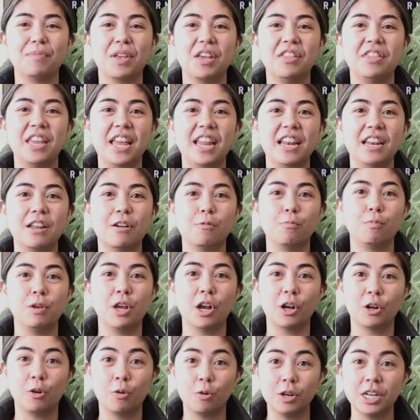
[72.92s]
then we
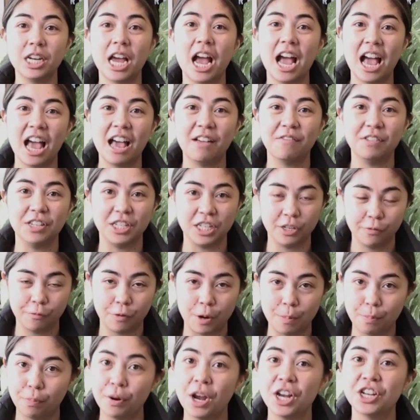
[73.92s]
are going to have
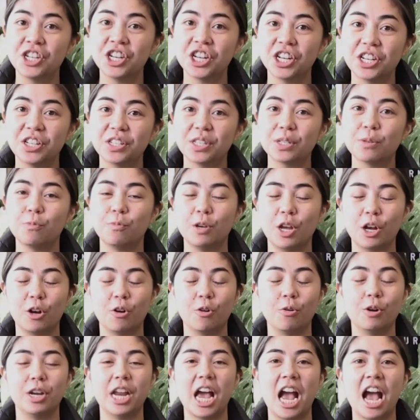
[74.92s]
different pressures. We are
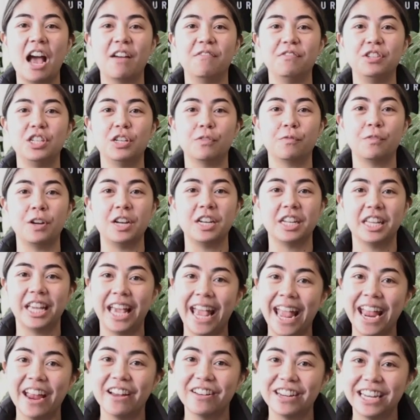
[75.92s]
going to have different
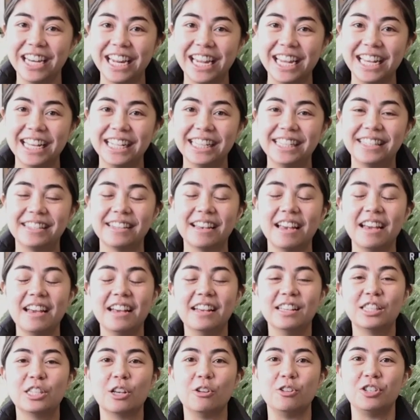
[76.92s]
care needs.
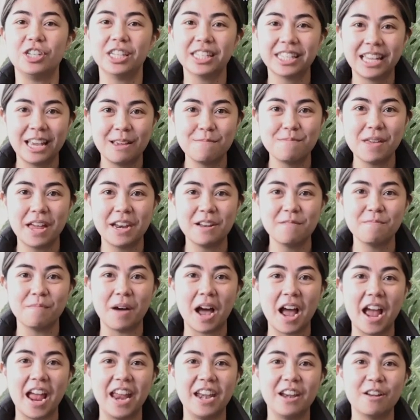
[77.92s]
So just keep that in
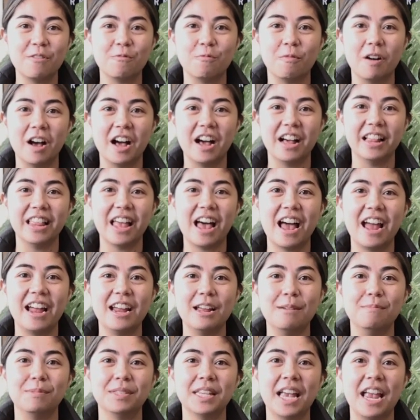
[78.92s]
mind while I
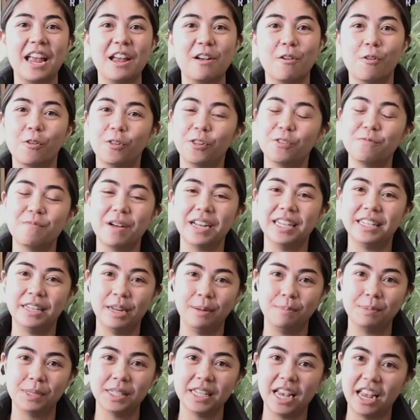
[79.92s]
am saying all of my
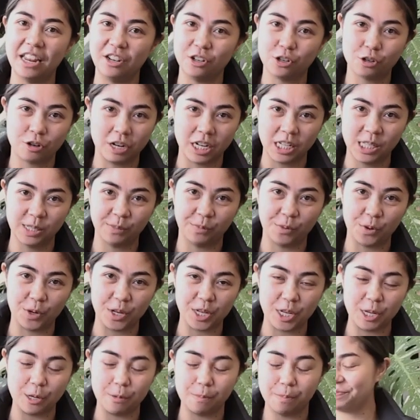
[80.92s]
tips and tricks for
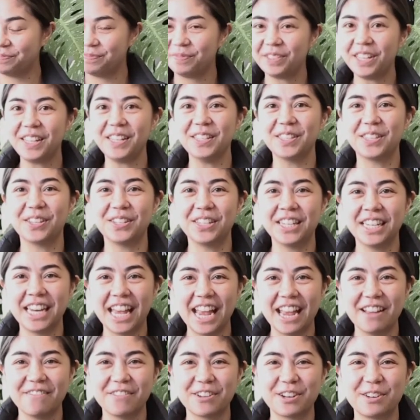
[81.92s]
you. So
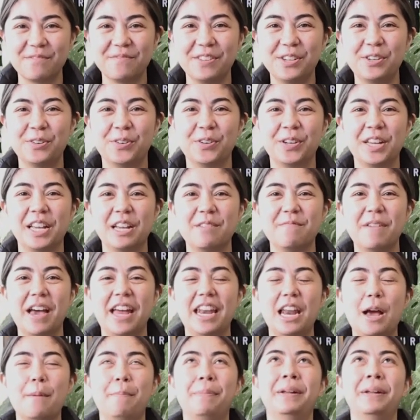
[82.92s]
today we're going to be talking about a